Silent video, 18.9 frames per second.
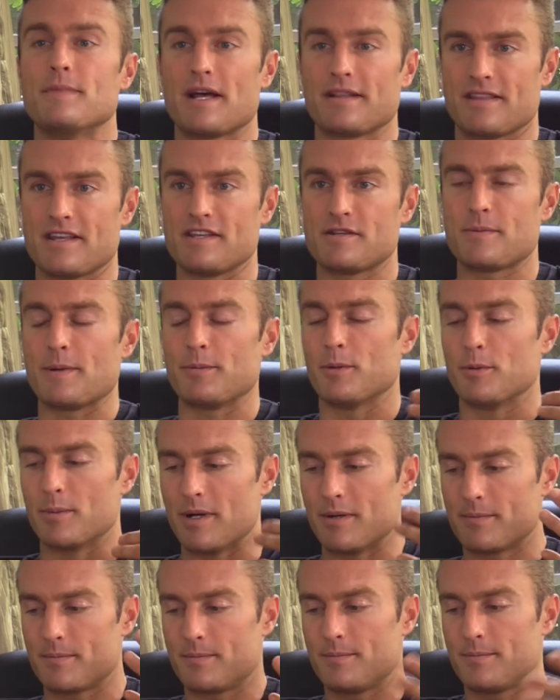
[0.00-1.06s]
not these people,
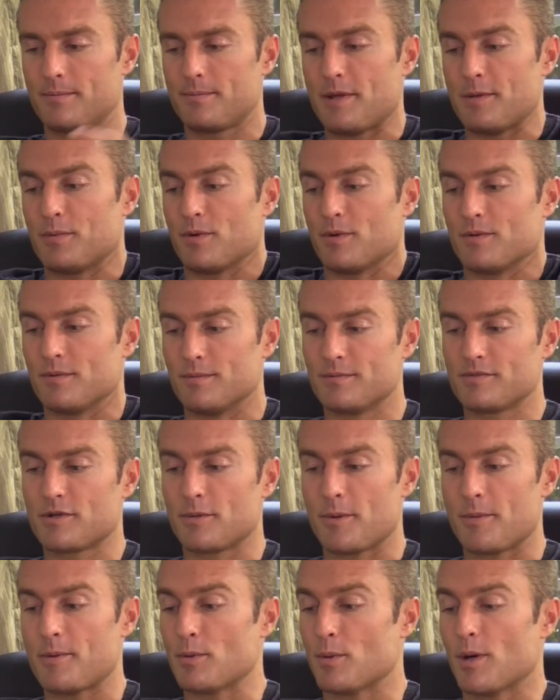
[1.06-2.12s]
but people. So
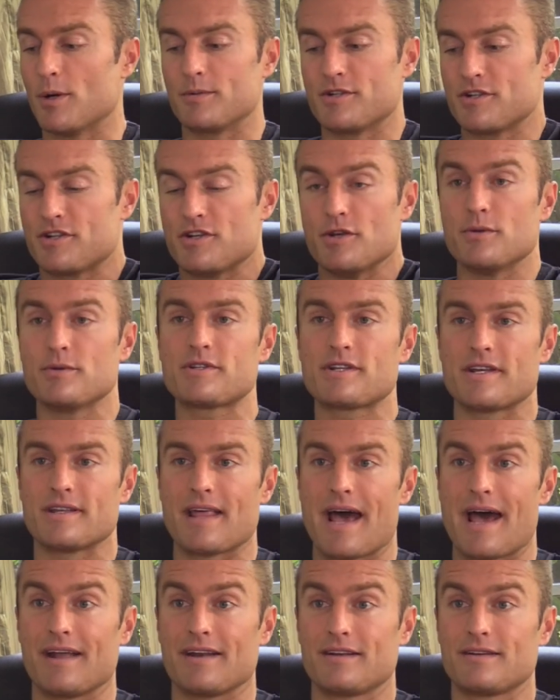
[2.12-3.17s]
many people are just used to
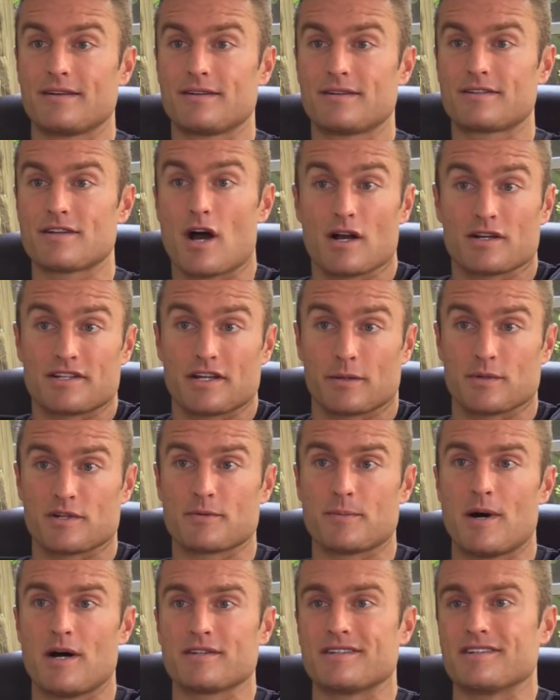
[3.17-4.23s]
that toxic
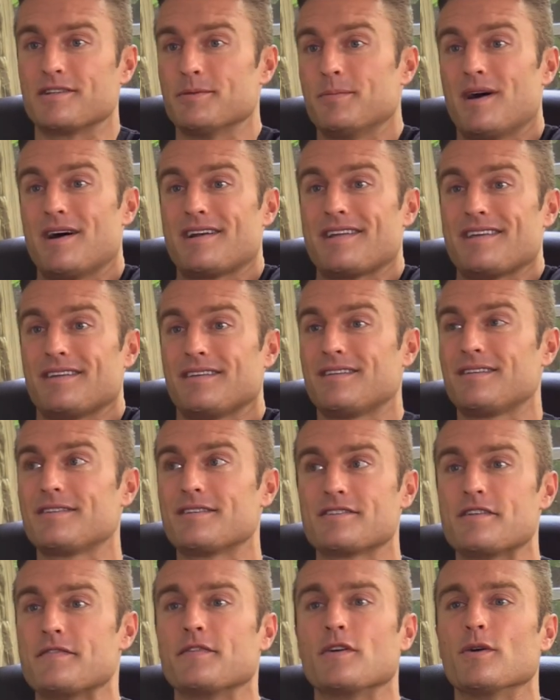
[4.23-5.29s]
response that the body
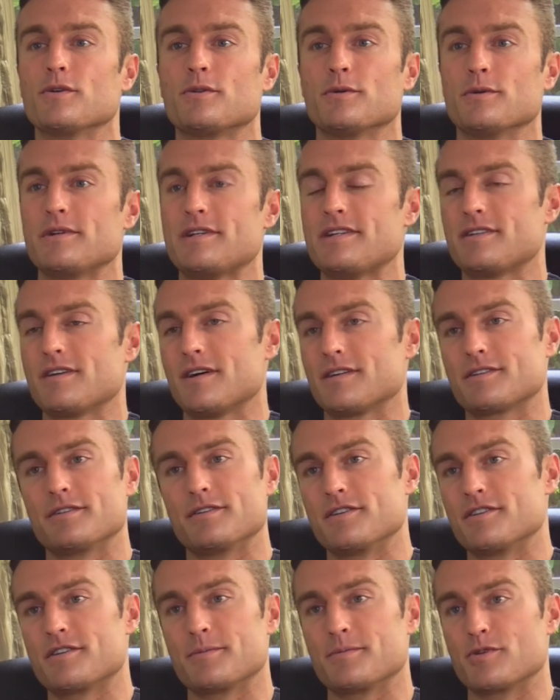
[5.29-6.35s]
doesn't even go through a detox. They're
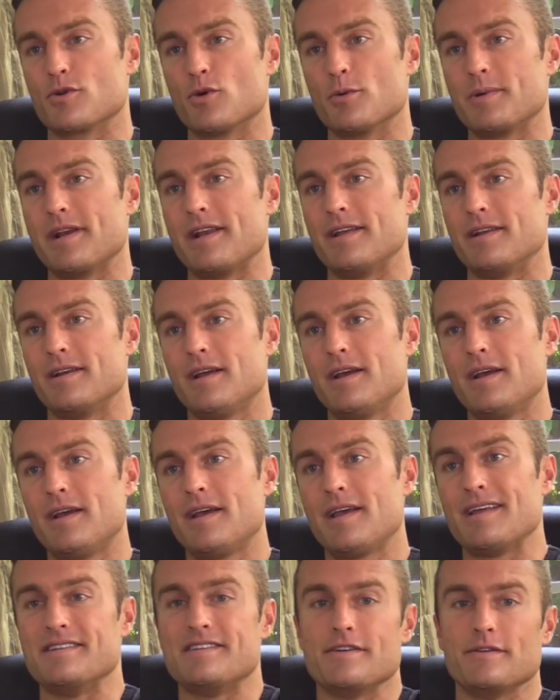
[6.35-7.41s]
just absorbing it
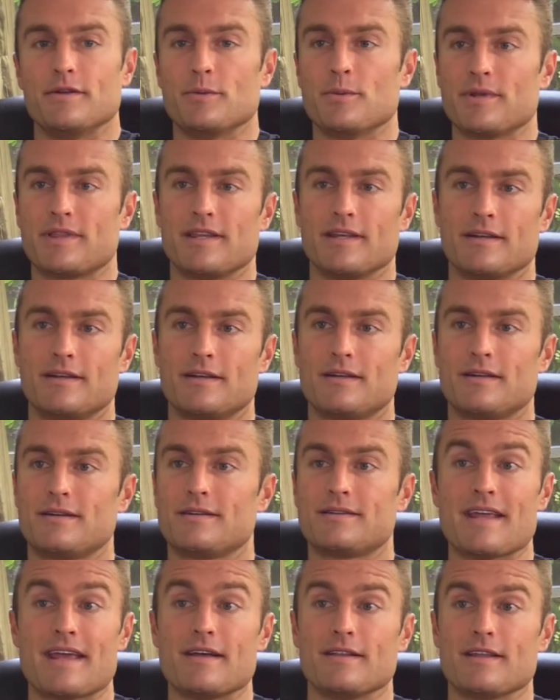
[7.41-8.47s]
and dealing with it
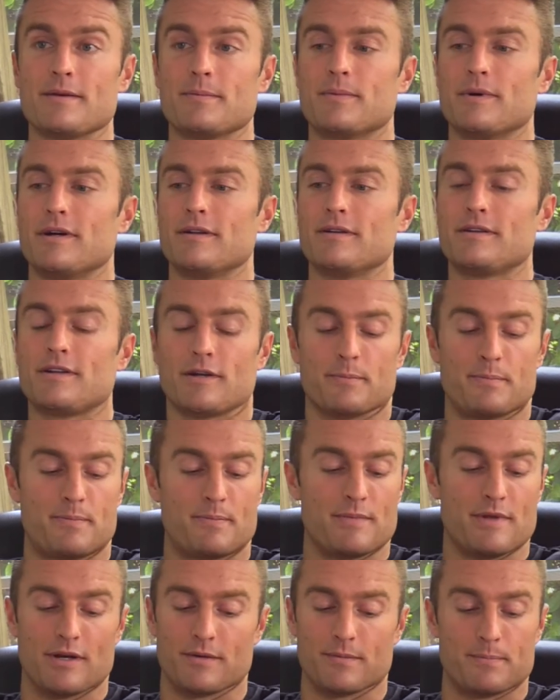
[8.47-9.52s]
daily. But mm-hmm. you're
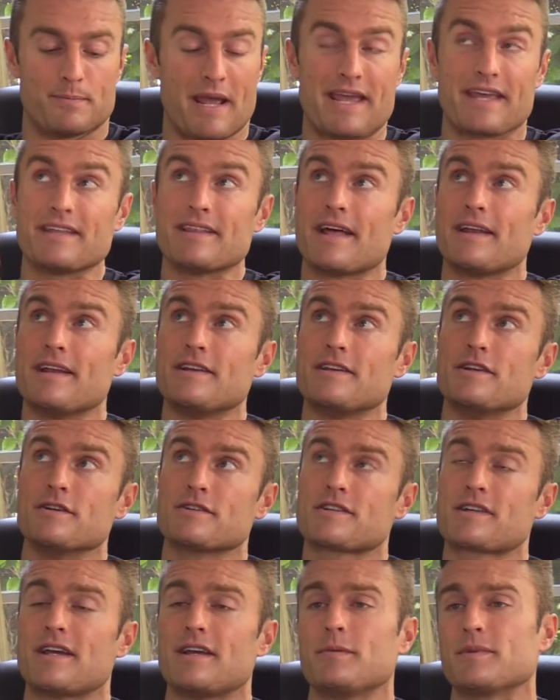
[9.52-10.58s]
you're baking that into your
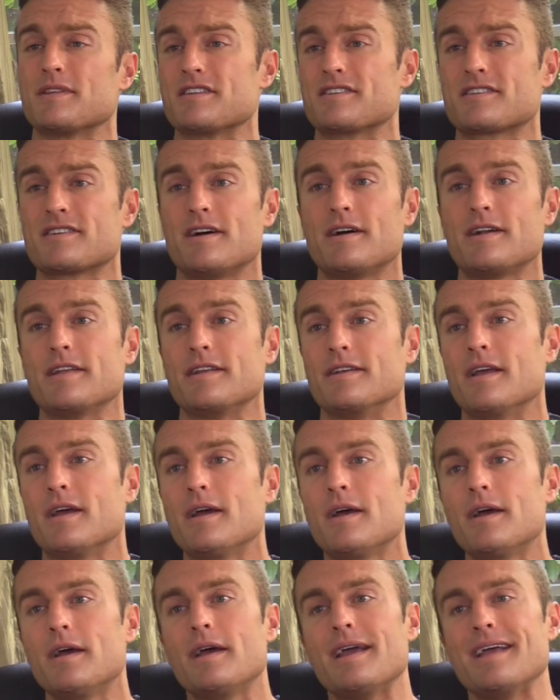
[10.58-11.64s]
skin with the sun and
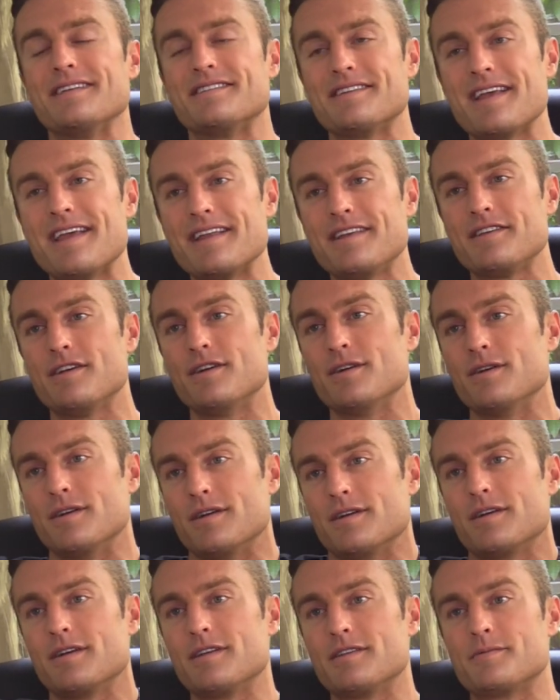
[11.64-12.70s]
it's in
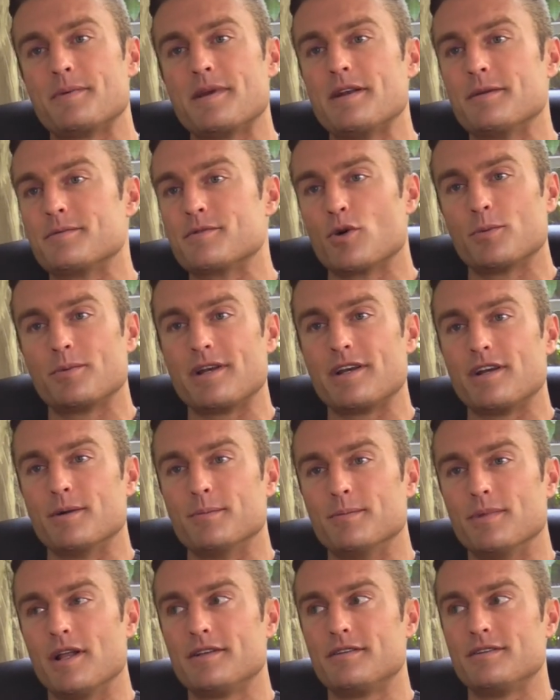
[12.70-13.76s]
your it's being absorbed into your
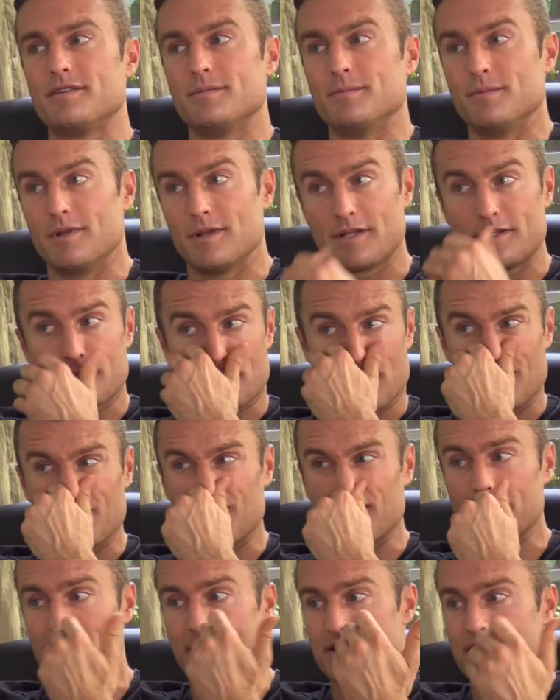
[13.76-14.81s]
blood bloodstream
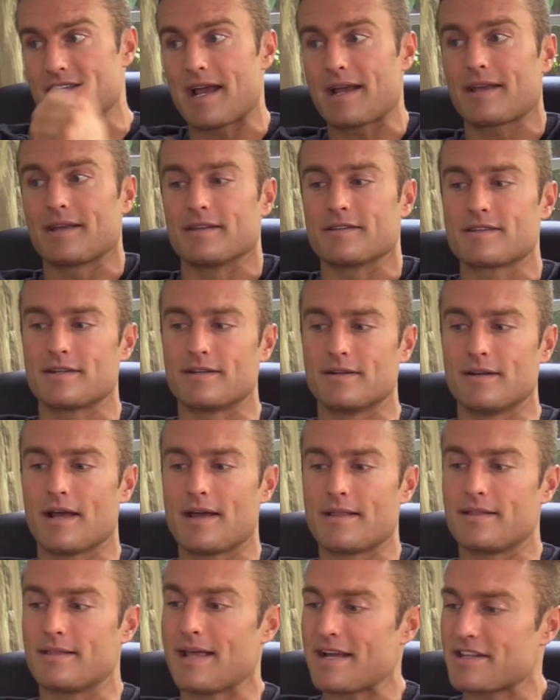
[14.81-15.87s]
within seconds and
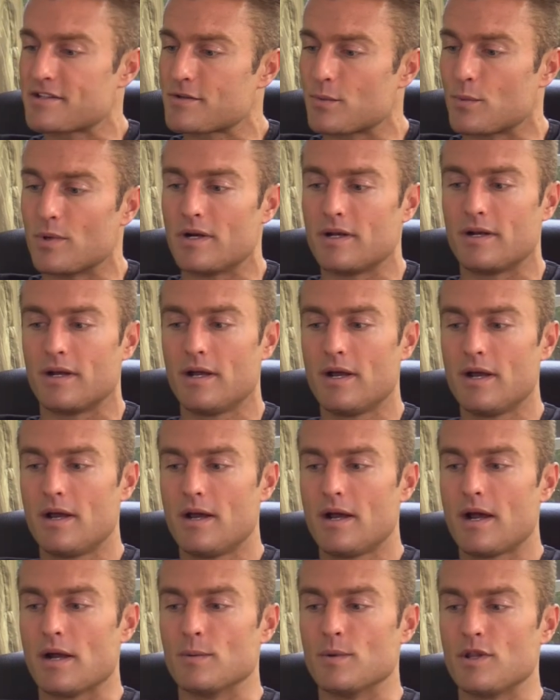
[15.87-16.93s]
I, that's what
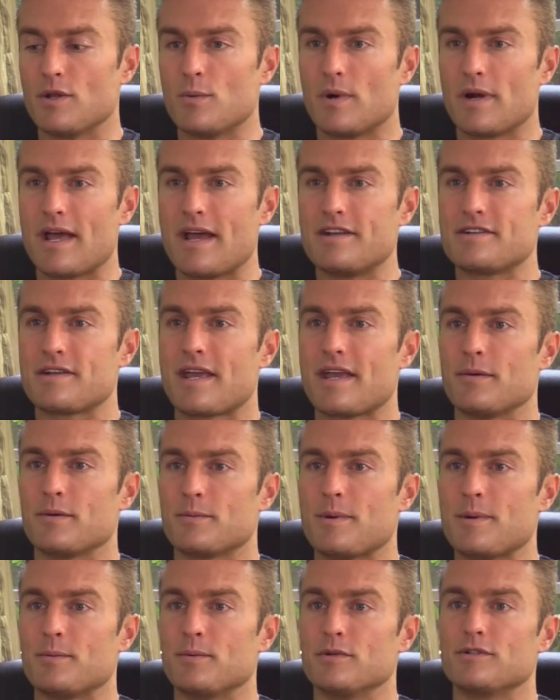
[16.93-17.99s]
i really want to educate
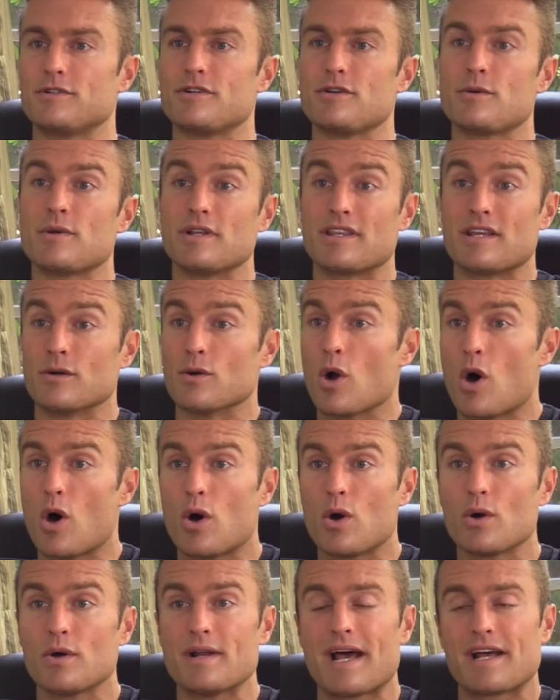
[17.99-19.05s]
with people is you could there
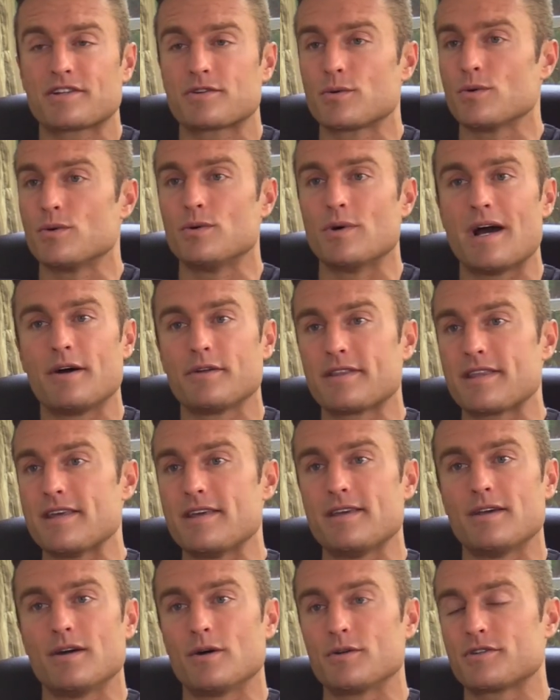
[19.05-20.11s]
are natural
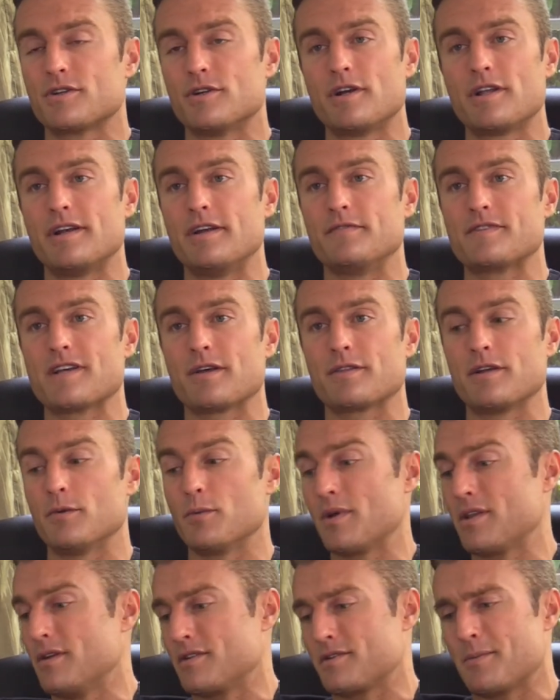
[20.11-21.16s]
healthy alternatives out there
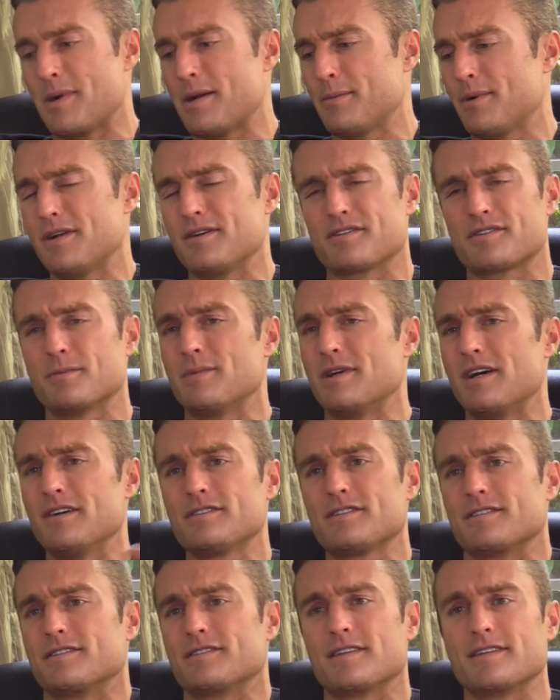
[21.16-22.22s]
whether it's my brand or someone
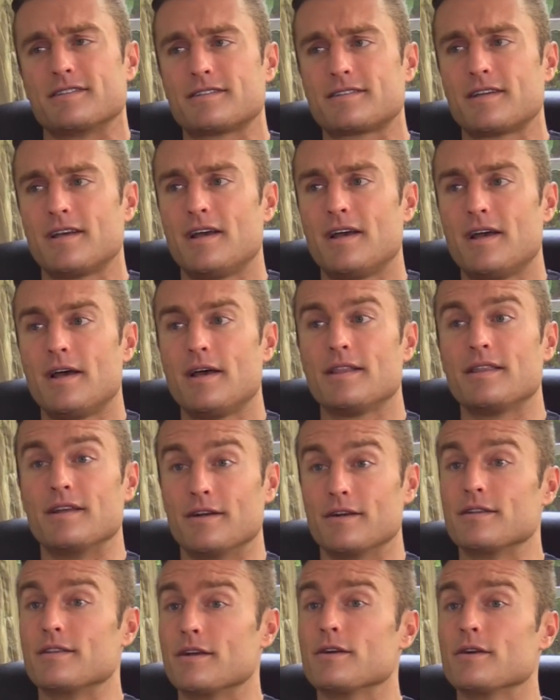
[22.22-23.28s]
else's it's
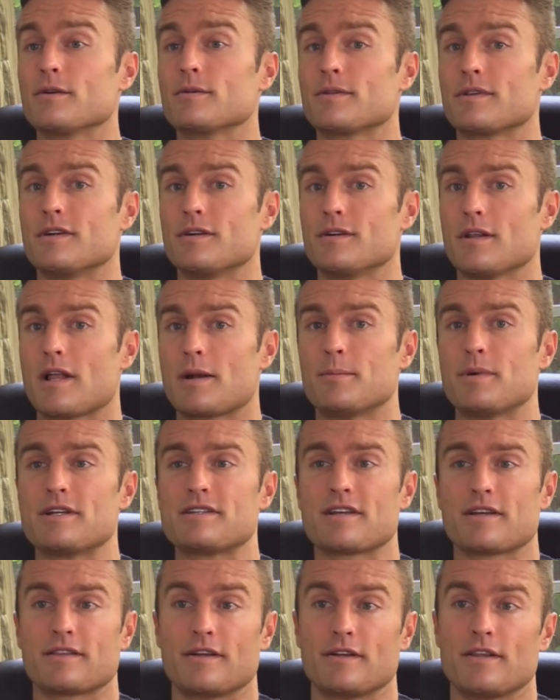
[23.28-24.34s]
there there there are a lot of
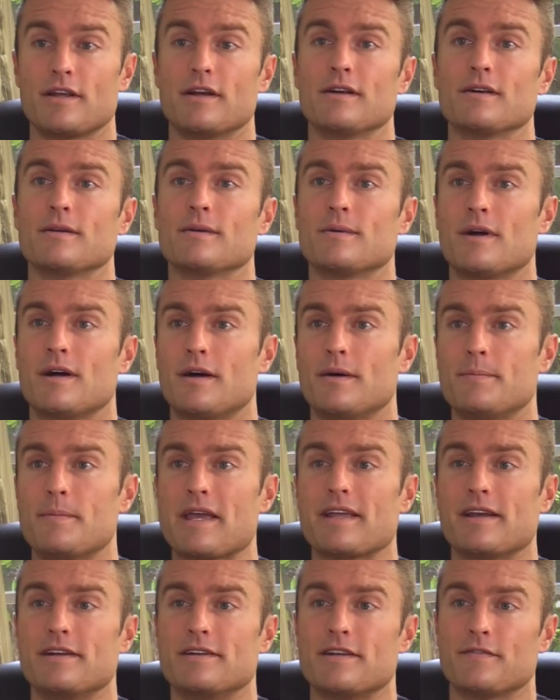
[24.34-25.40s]
brands out there that are uh,
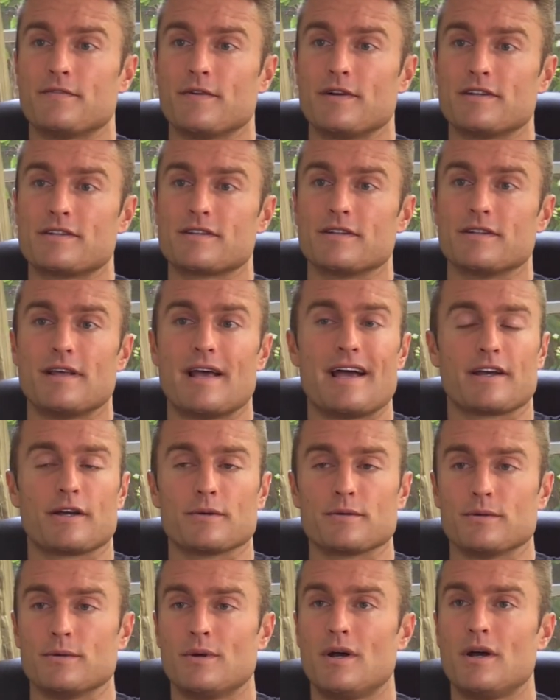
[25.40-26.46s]
making a difference in the
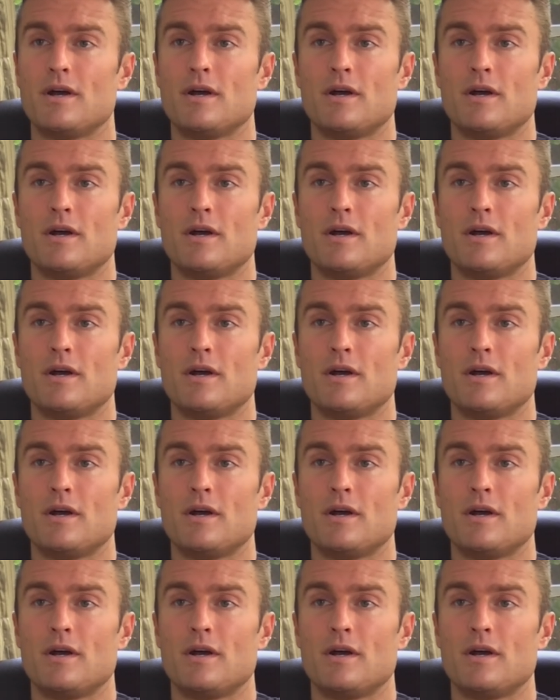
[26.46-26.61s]
echo